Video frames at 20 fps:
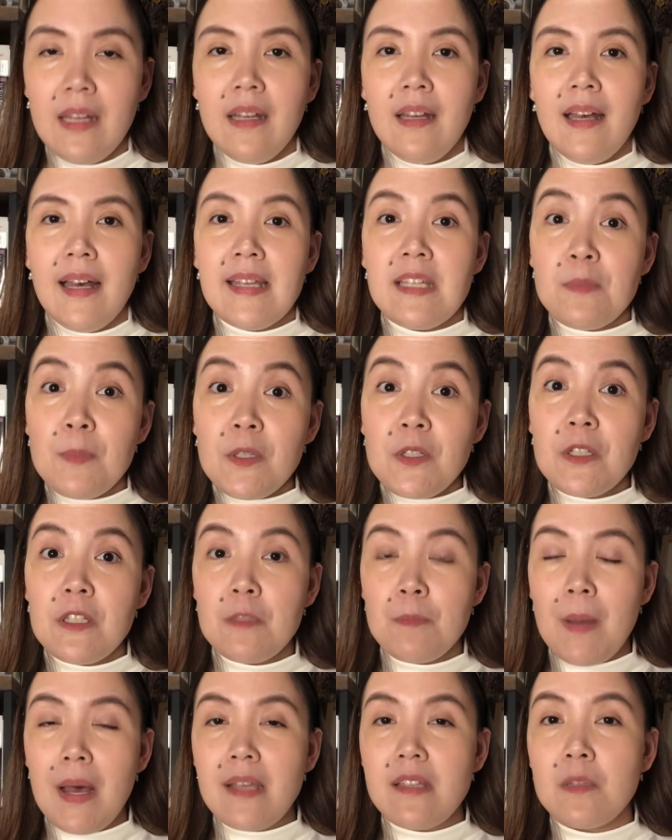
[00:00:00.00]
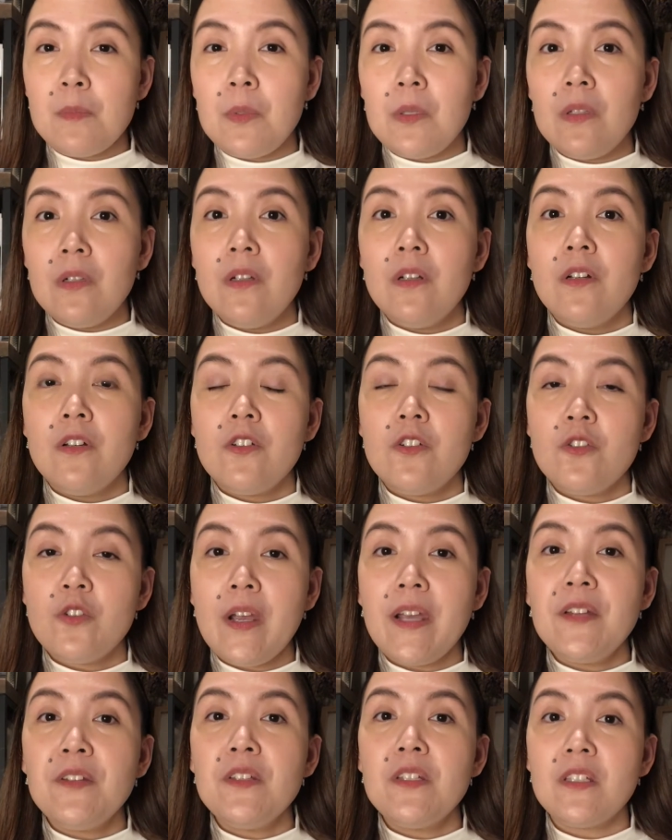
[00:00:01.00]
As much as possible,
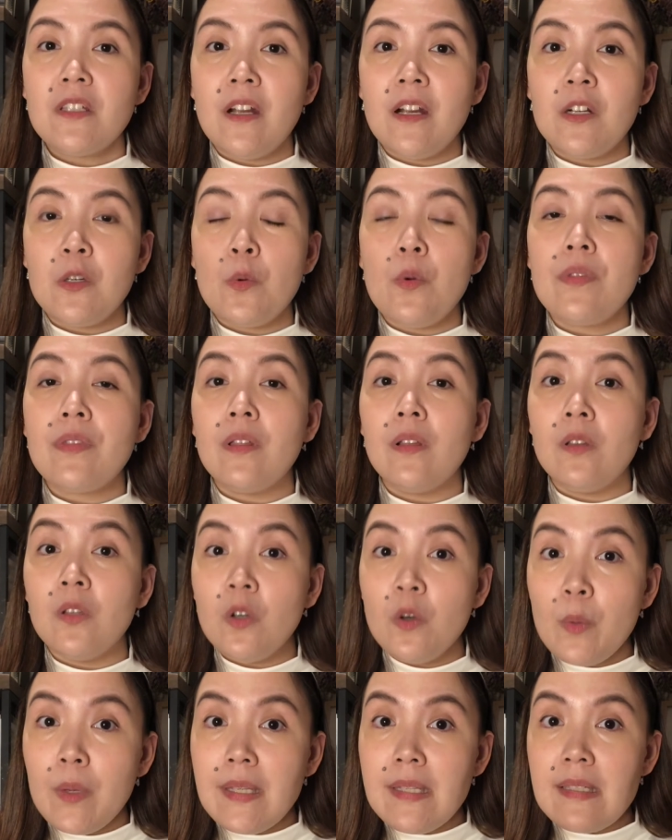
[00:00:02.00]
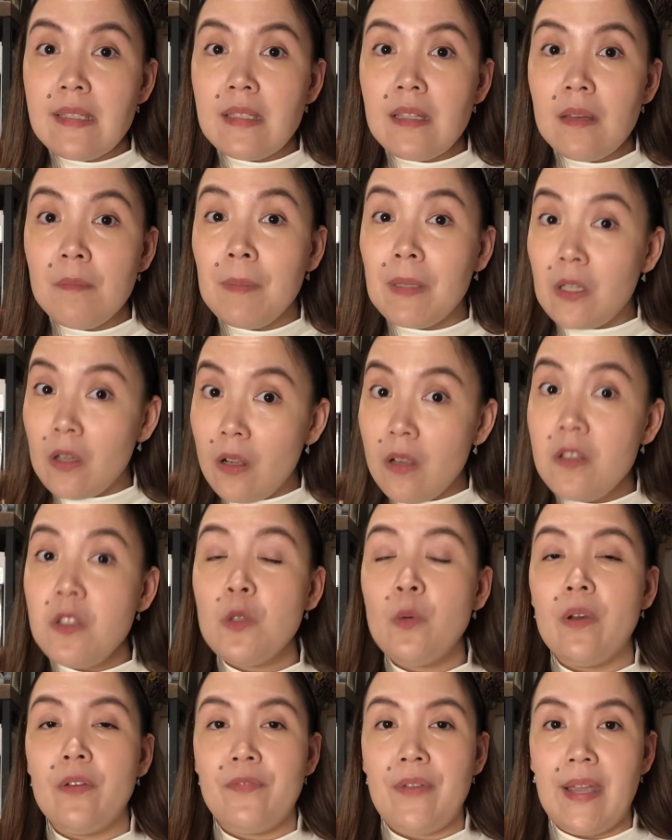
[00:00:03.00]
try to start with the lowest but also
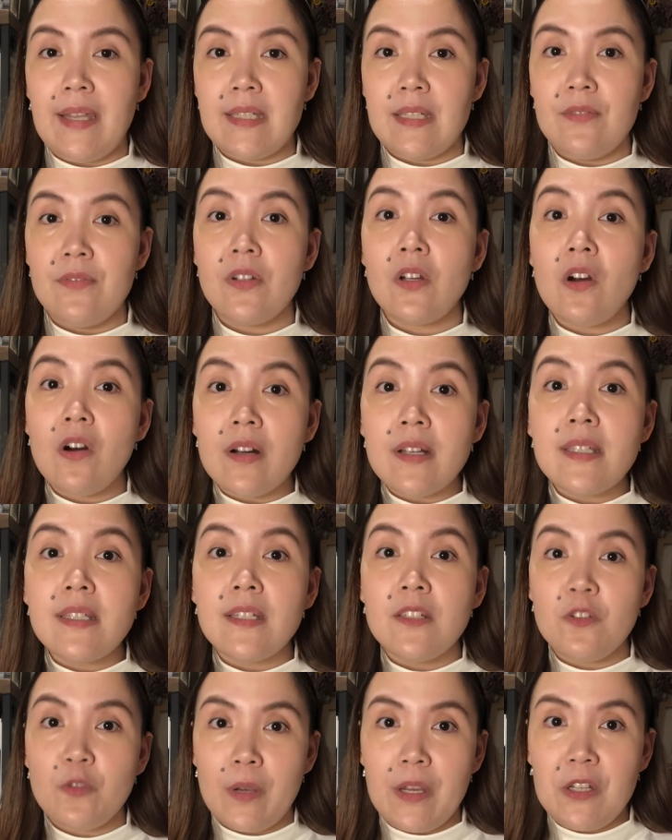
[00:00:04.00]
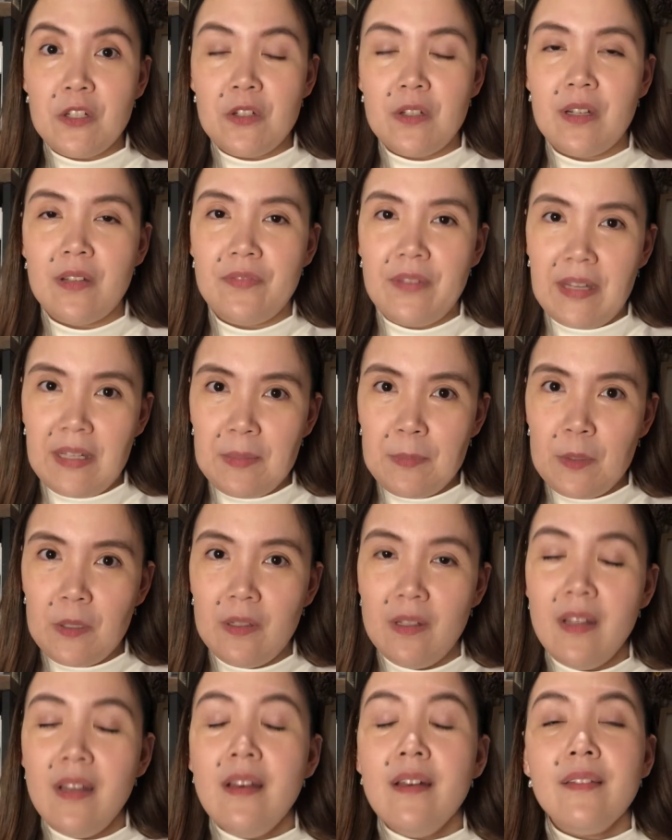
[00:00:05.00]
effective concentration available.
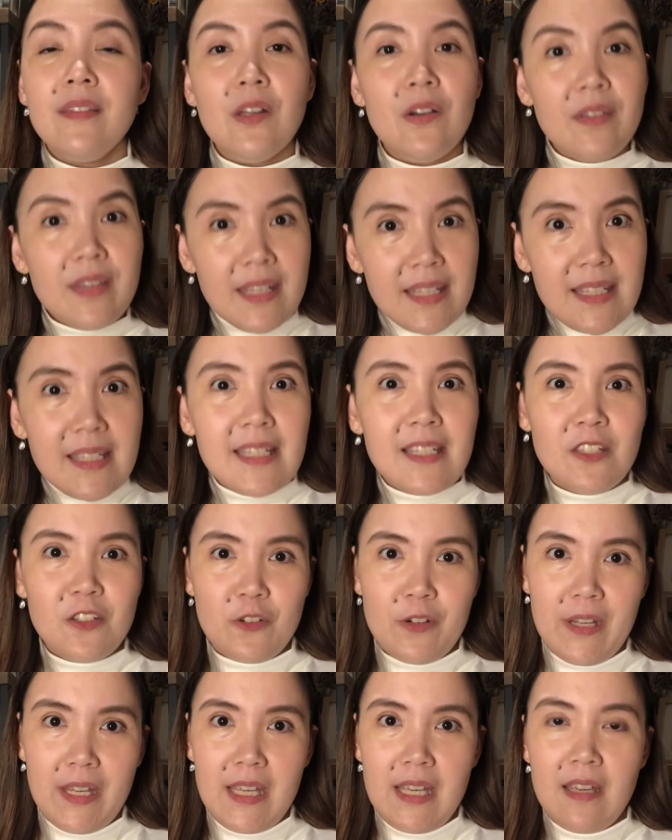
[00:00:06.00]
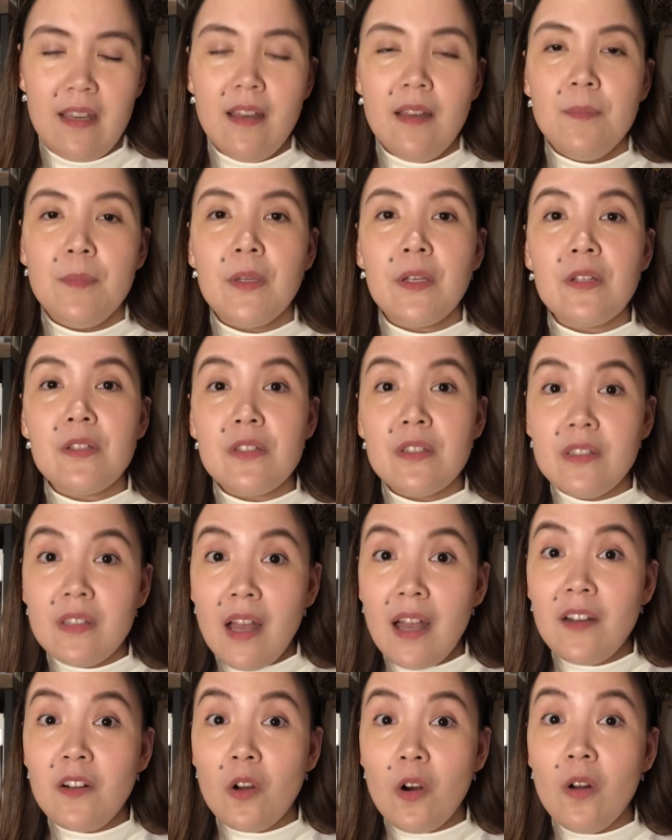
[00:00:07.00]
Now, this is tricky because
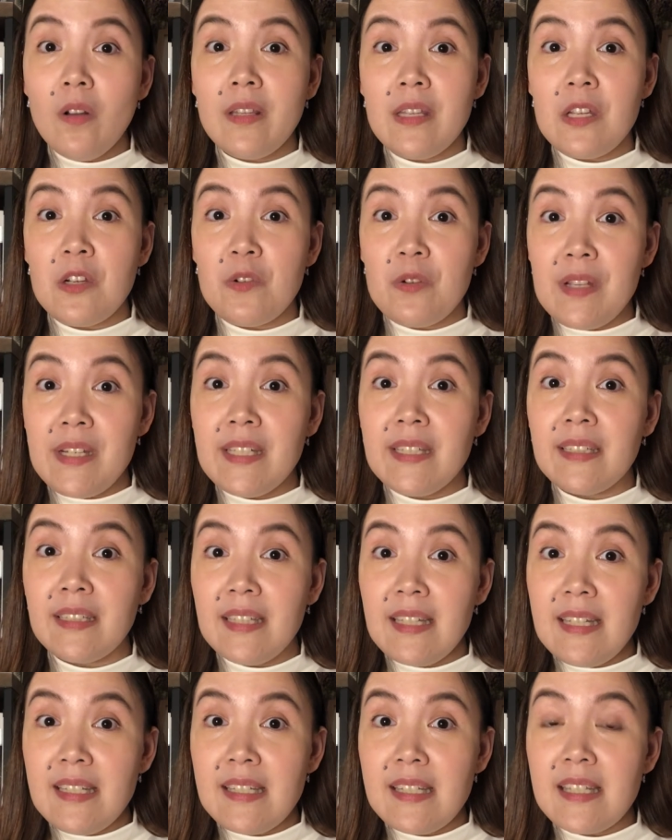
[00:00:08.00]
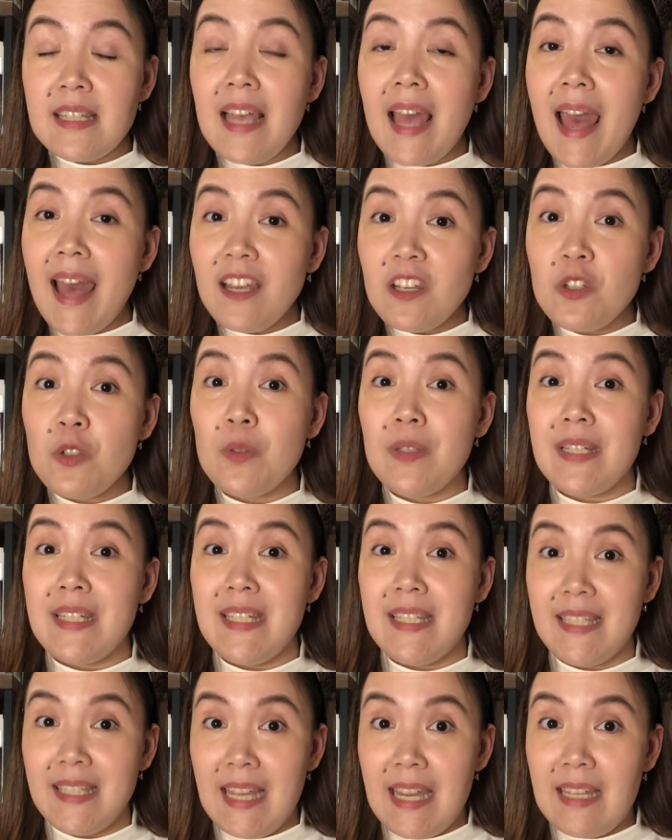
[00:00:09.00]
not all ingredient lists actually
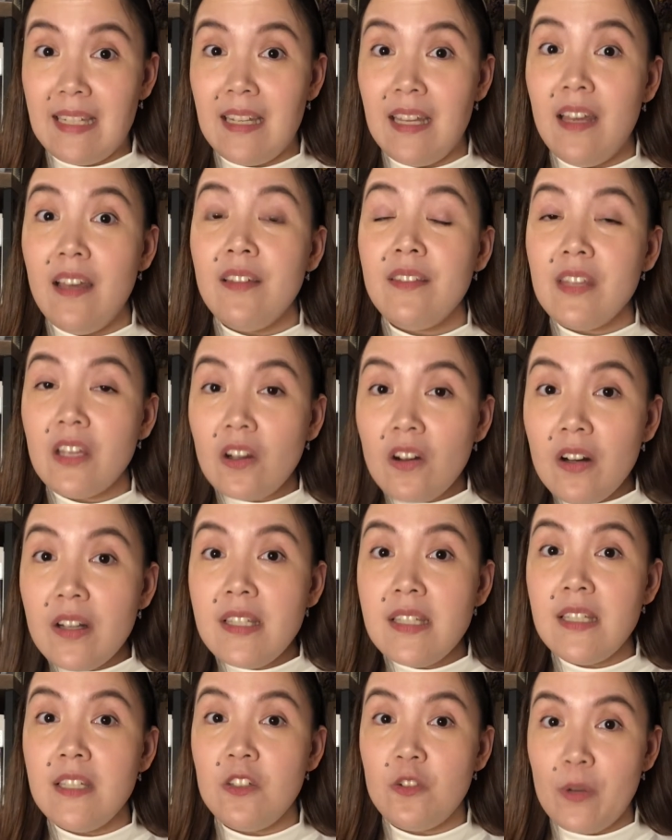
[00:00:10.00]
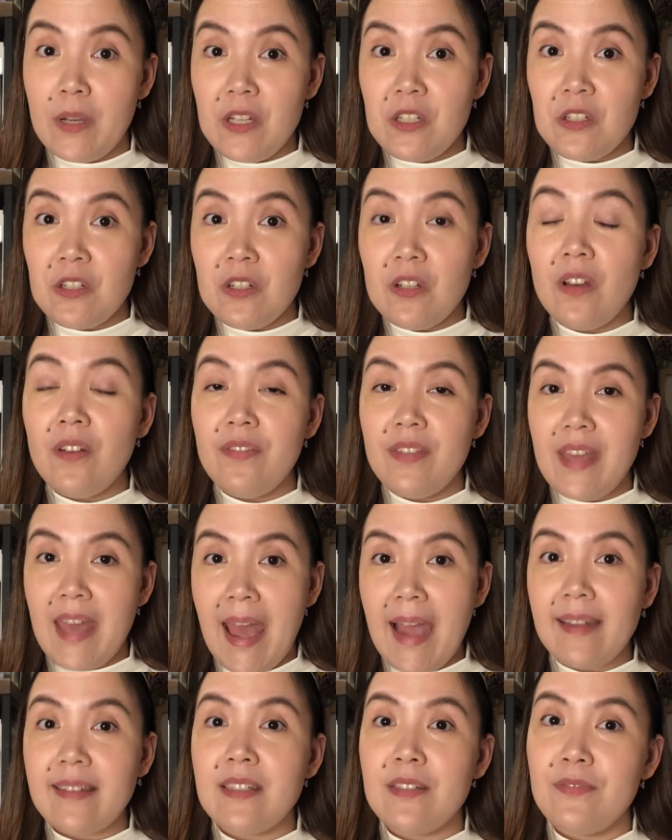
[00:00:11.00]
state the concentration of the
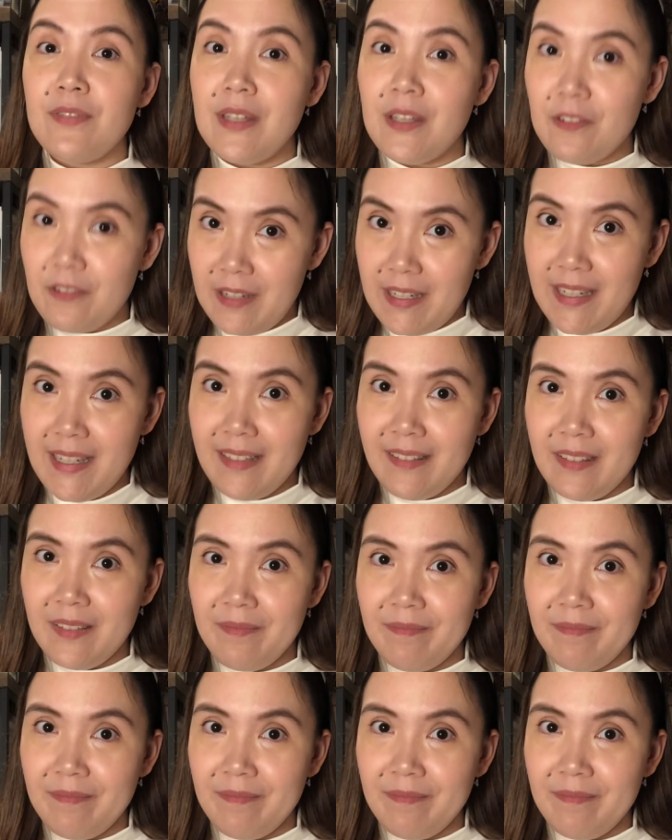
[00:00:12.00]
active ingredient.